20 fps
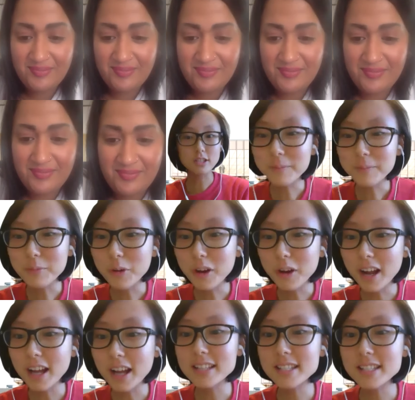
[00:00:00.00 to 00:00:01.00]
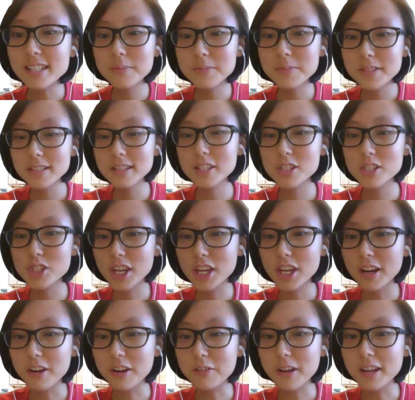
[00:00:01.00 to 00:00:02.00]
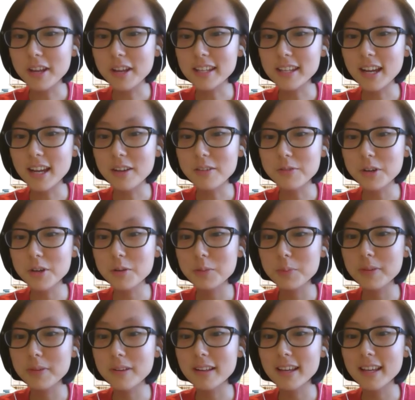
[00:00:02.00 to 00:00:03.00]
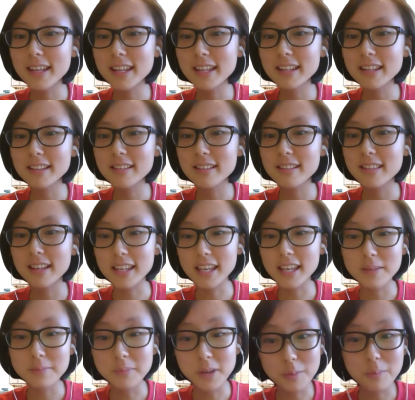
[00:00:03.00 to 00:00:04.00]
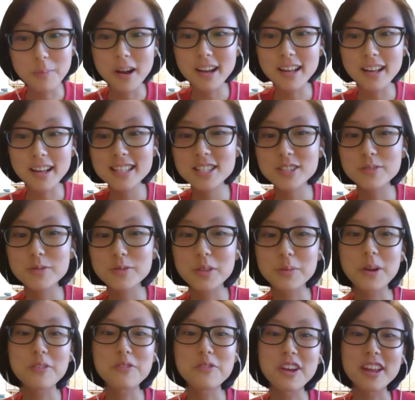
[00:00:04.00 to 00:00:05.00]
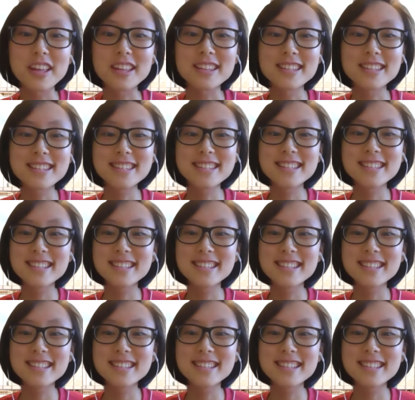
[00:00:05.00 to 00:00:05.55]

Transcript: Well, I typed in the chat already. I wrote playing the game Among Us with my friends.